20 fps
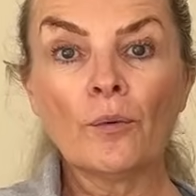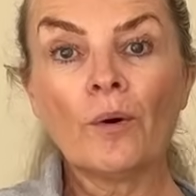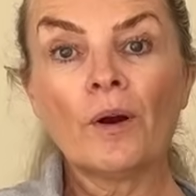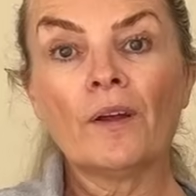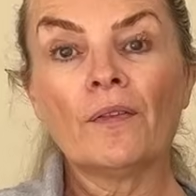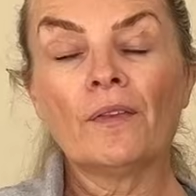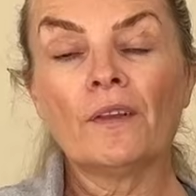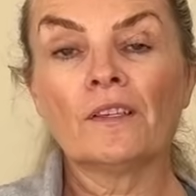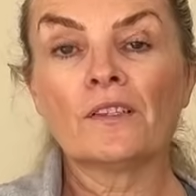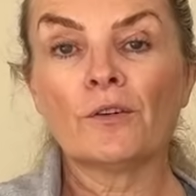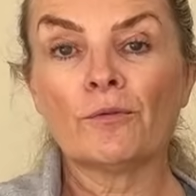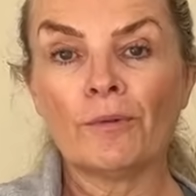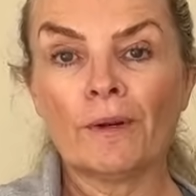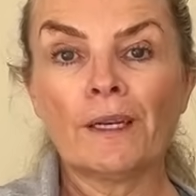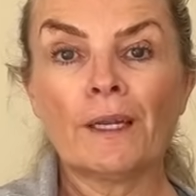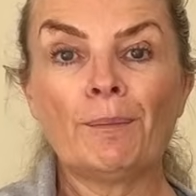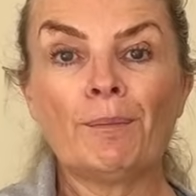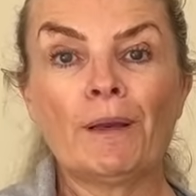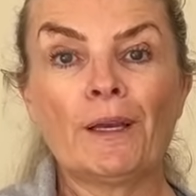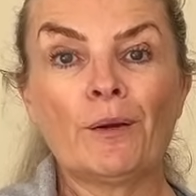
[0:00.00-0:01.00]
one that's a
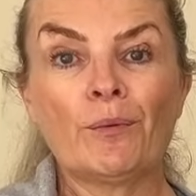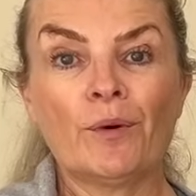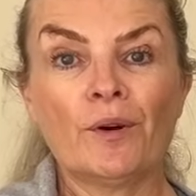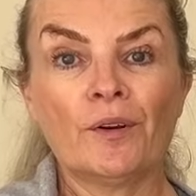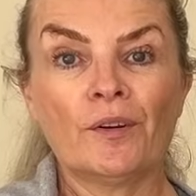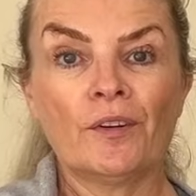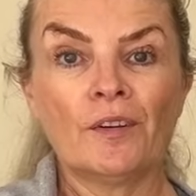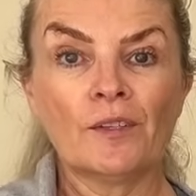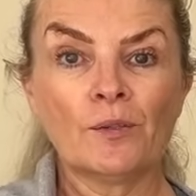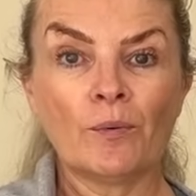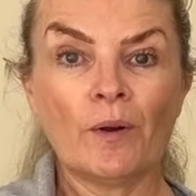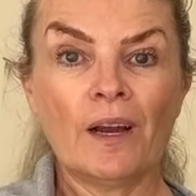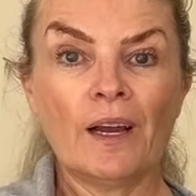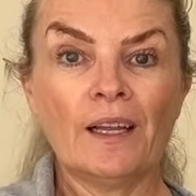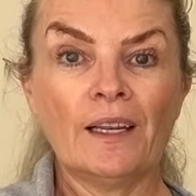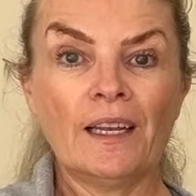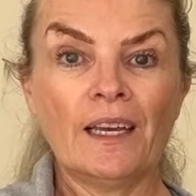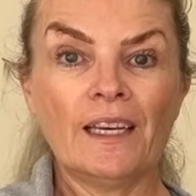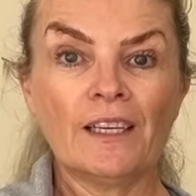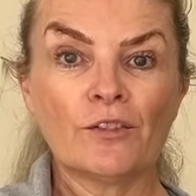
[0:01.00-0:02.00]
really big one as
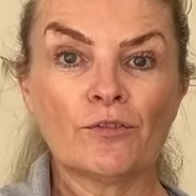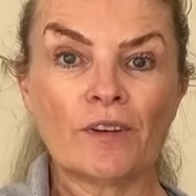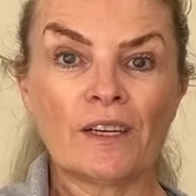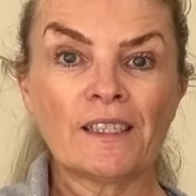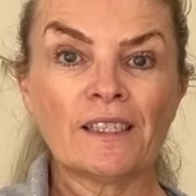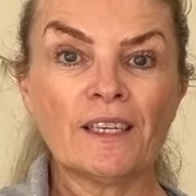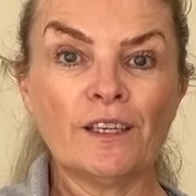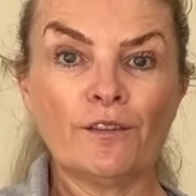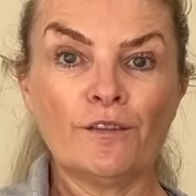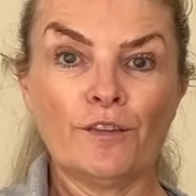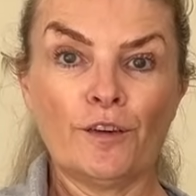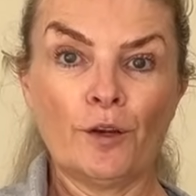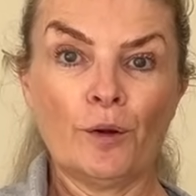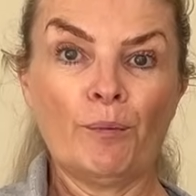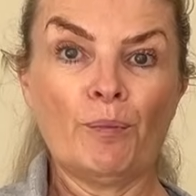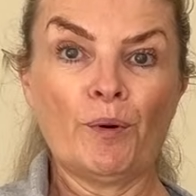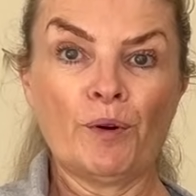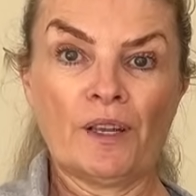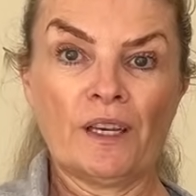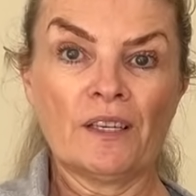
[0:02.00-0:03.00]
well is dressing for your
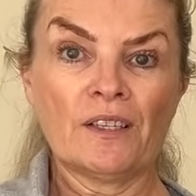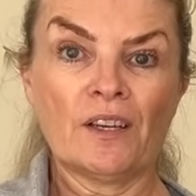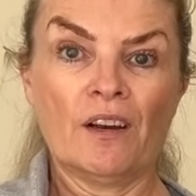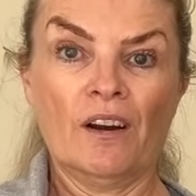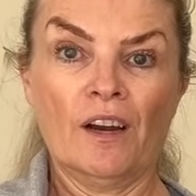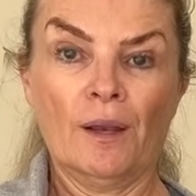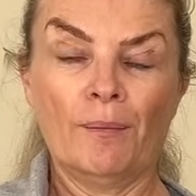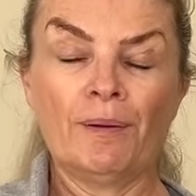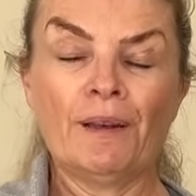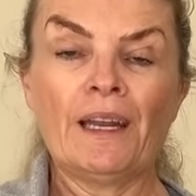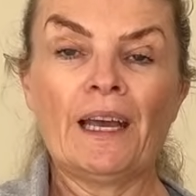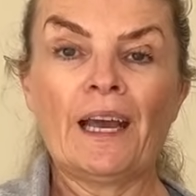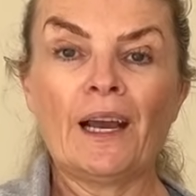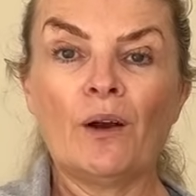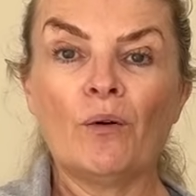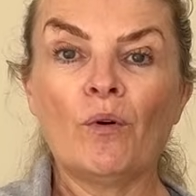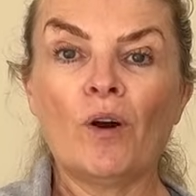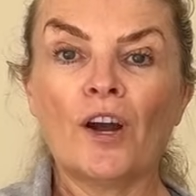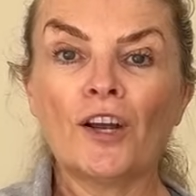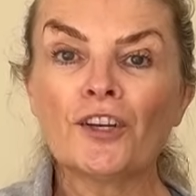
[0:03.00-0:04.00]
body type.
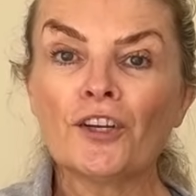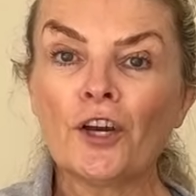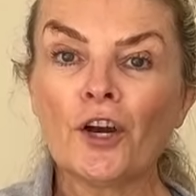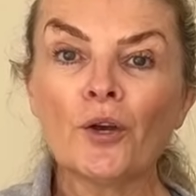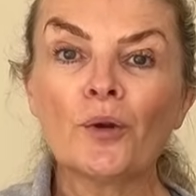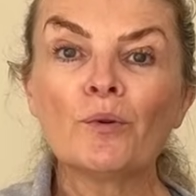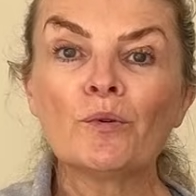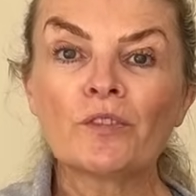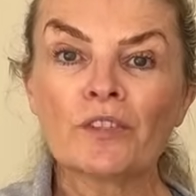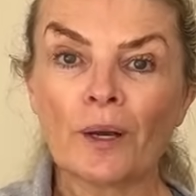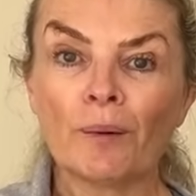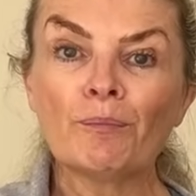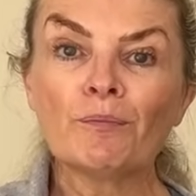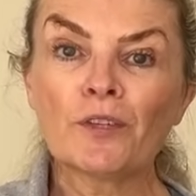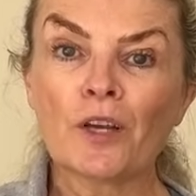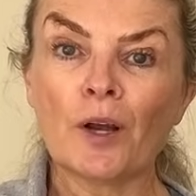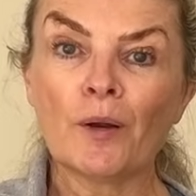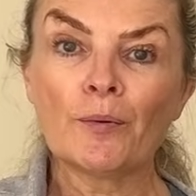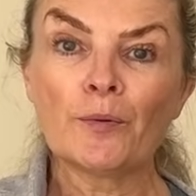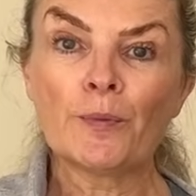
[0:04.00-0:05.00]
Now, I know
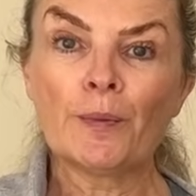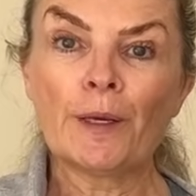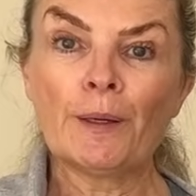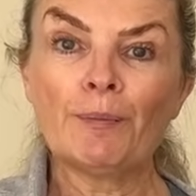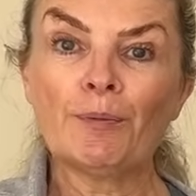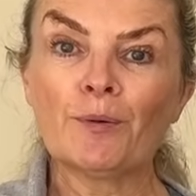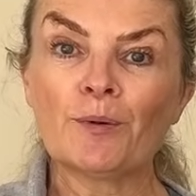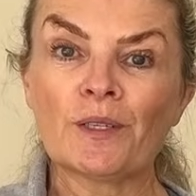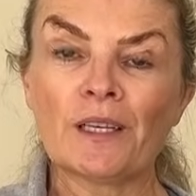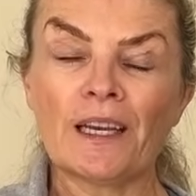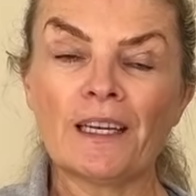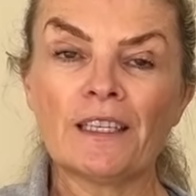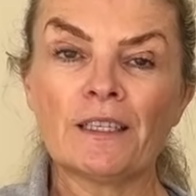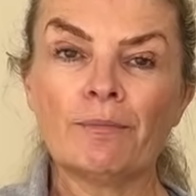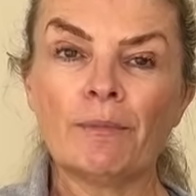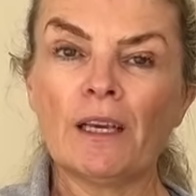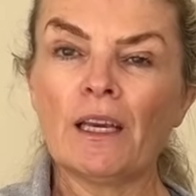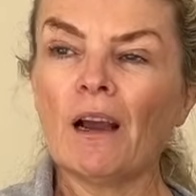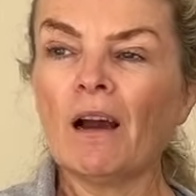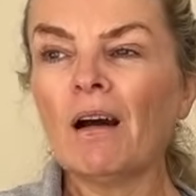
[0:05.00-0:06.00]
sometimes people say to
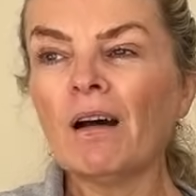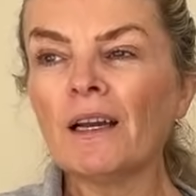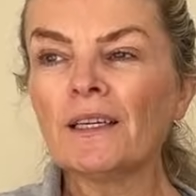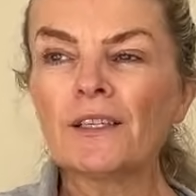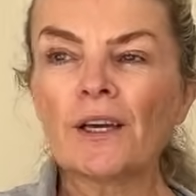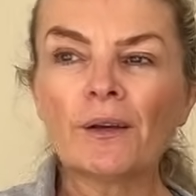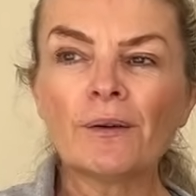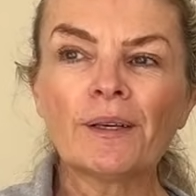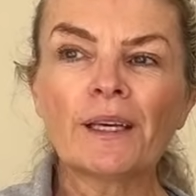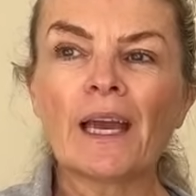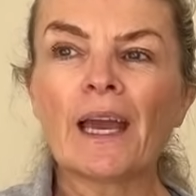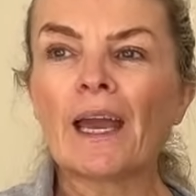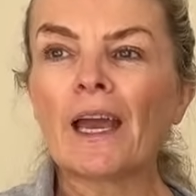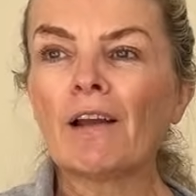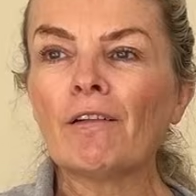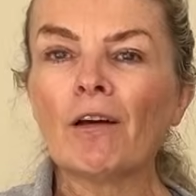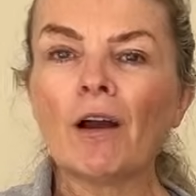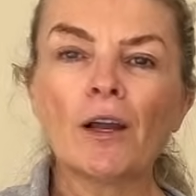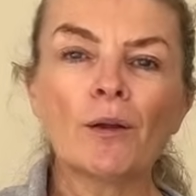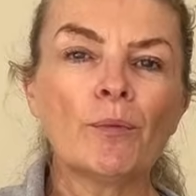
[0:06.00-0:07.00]
me, I don't
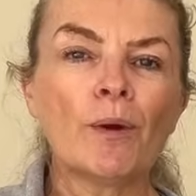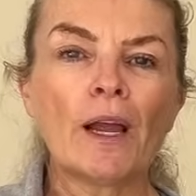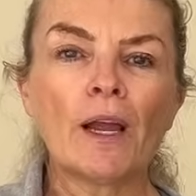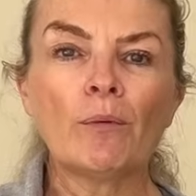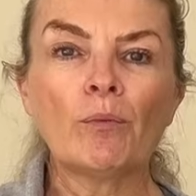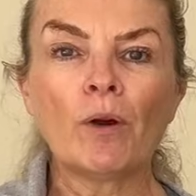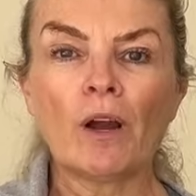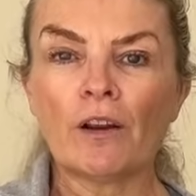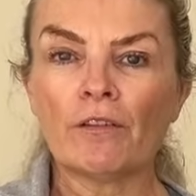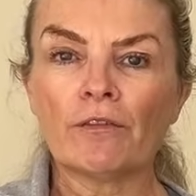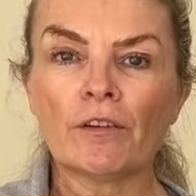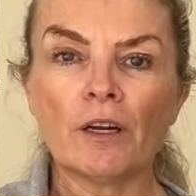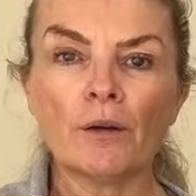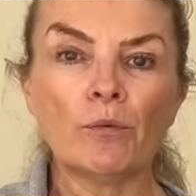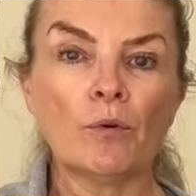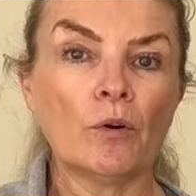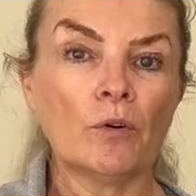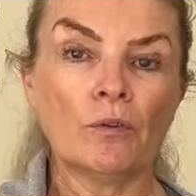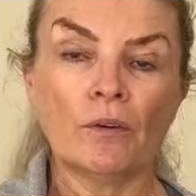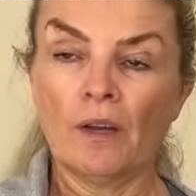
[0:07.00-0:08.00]
care, I wear whatever I
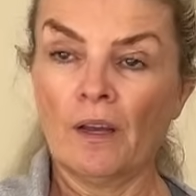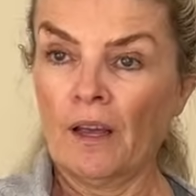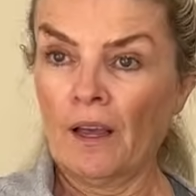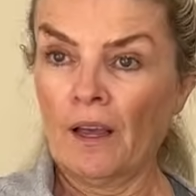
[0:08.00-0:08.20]
want.